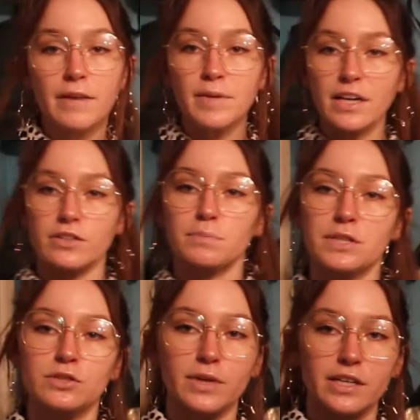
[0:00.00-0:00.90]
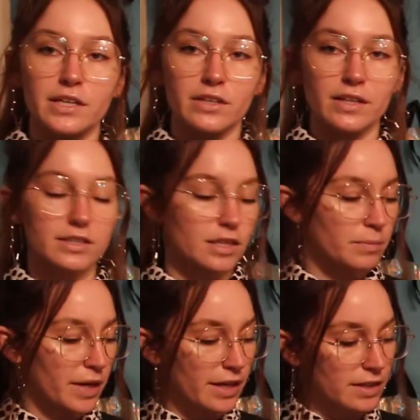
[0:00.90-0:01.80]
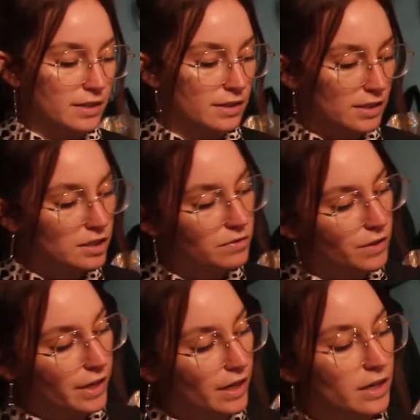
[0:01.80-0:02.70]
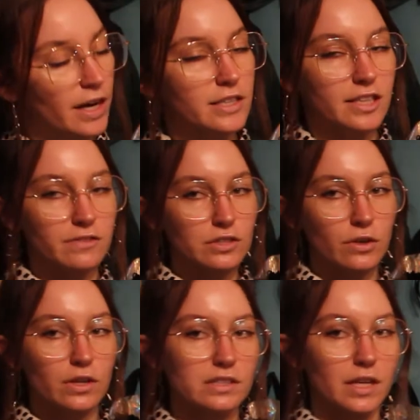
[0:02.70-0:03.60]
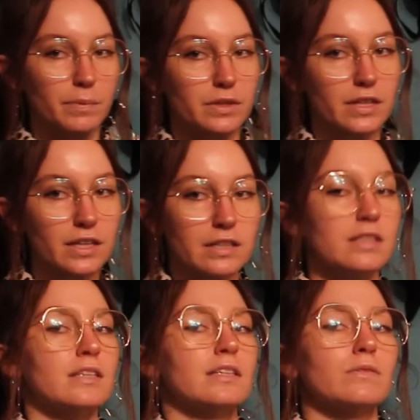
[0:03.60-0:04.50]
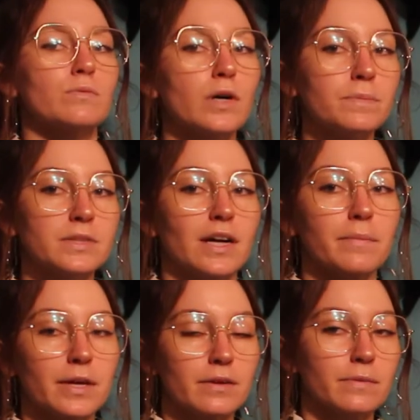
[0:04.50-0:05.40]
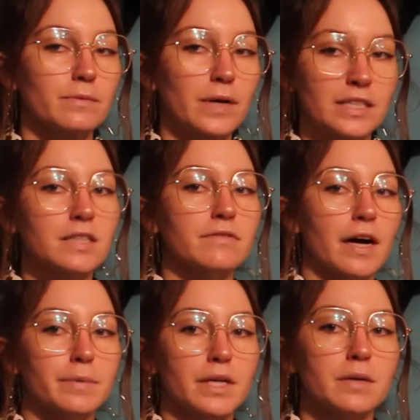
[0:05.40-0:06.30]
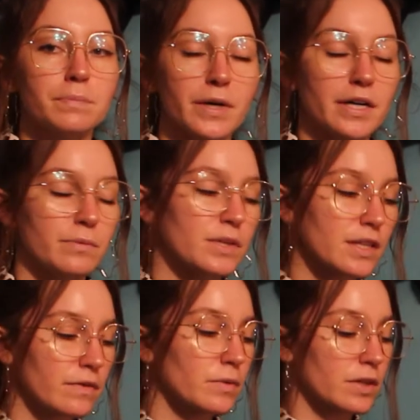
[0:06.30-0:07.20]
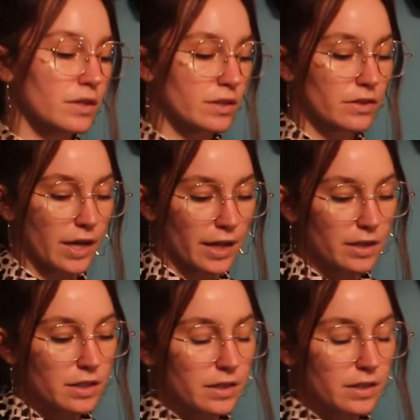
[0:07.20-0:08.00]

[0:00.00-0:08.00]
my other piece ready here that's going to make this flare. I just have to sew it on separately. Whoops, I'm wasting fabric. But we live and we learn, okay?